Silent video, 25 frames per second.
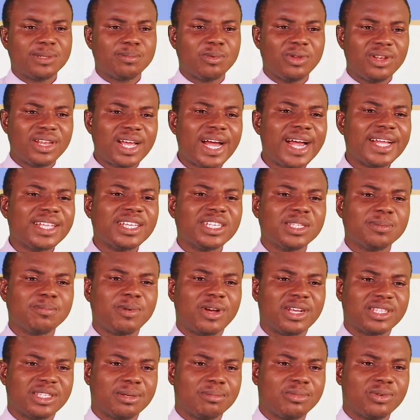as polite as
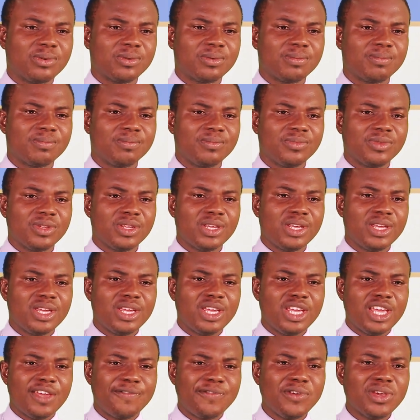possible.
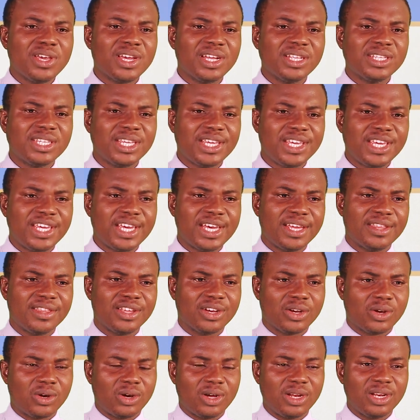If you can't hear
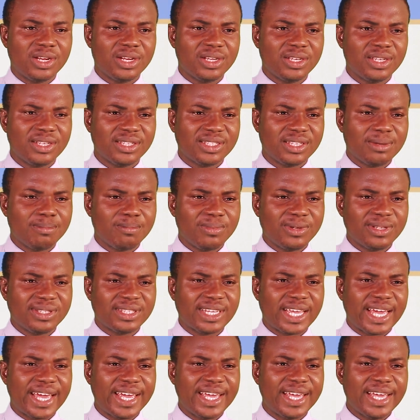the caller, simply
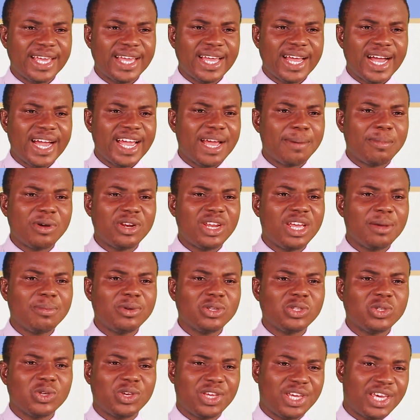say, I am
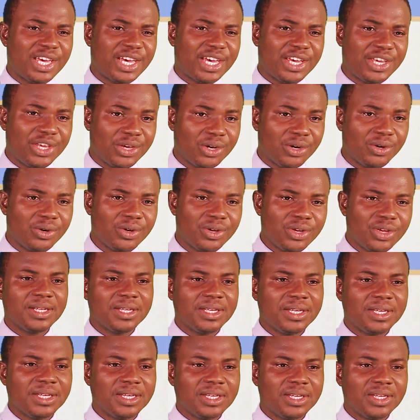unable to hear you.
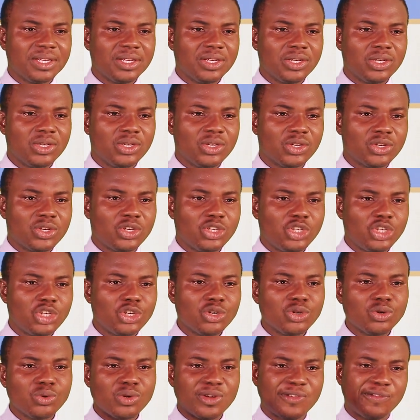Could
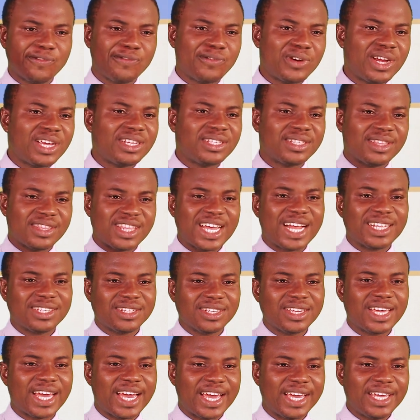you rephrase
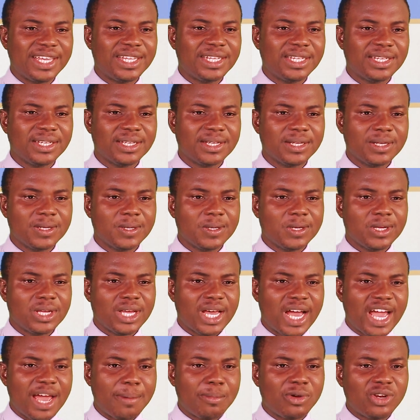that again?
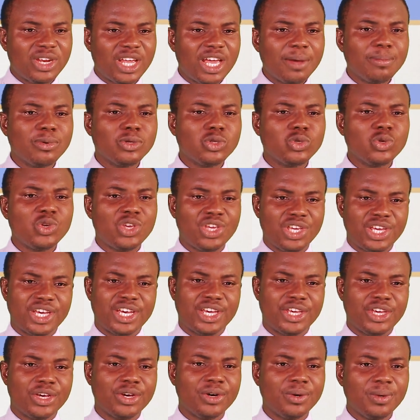I am unable to
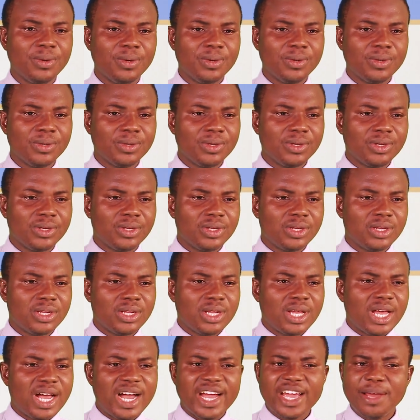hear you.
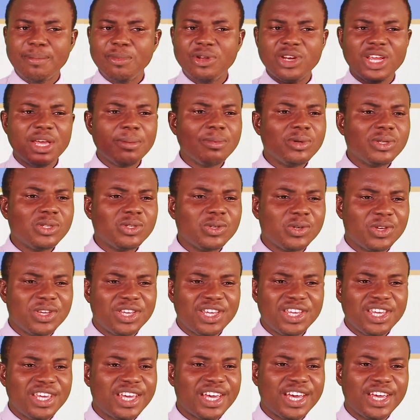I am unable to
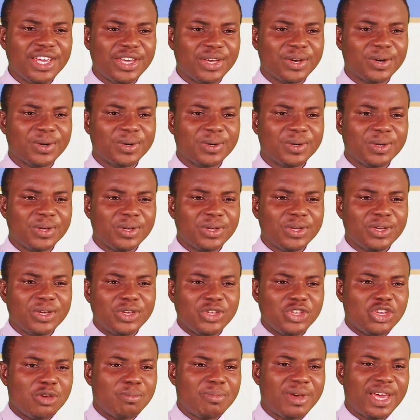hear you.
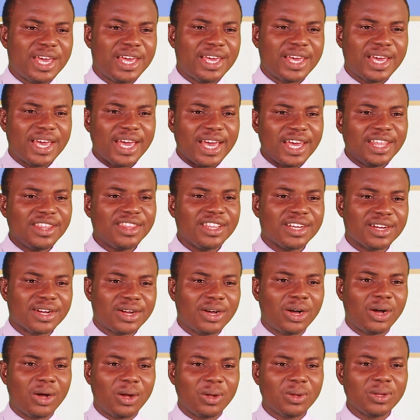You may end the
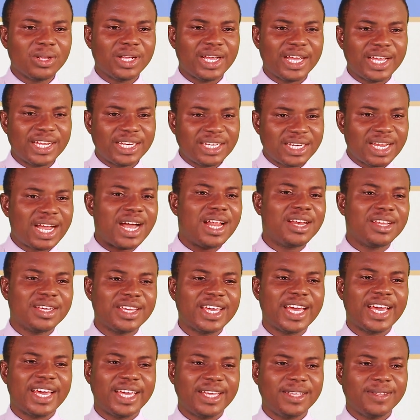call and dial
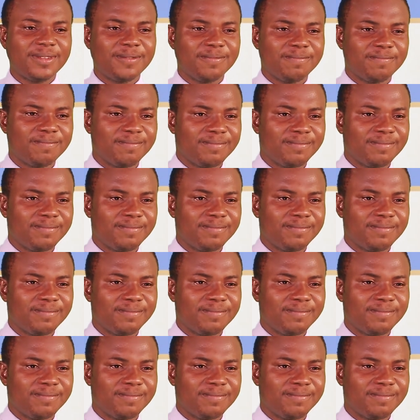again.